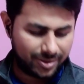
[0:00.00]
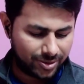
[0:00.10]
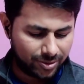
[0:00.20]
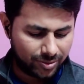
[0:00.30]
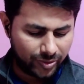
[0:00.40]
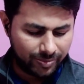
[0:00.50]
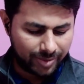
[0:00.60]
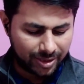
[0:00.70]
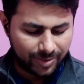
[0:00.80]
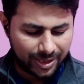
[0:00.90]
So we'll
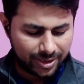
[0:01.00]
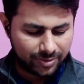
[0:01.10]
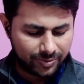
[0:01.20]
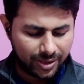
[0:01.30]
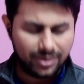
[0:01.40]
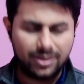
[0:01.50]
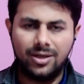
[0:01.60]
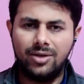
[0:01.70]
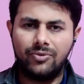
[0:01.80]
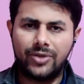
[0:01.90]
multiply this one
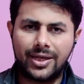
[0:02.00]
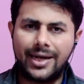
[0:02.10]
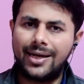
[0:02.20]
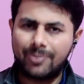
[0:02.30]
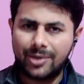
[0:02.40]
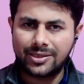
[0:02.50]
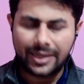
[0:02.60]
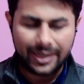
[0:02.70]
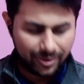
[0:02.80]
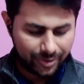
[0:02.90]
with r
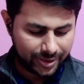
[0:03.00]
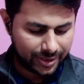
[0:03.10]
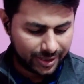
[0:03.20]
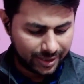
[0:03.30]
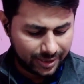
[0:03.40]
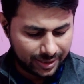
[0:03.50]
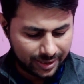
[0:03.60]
plus a cos theta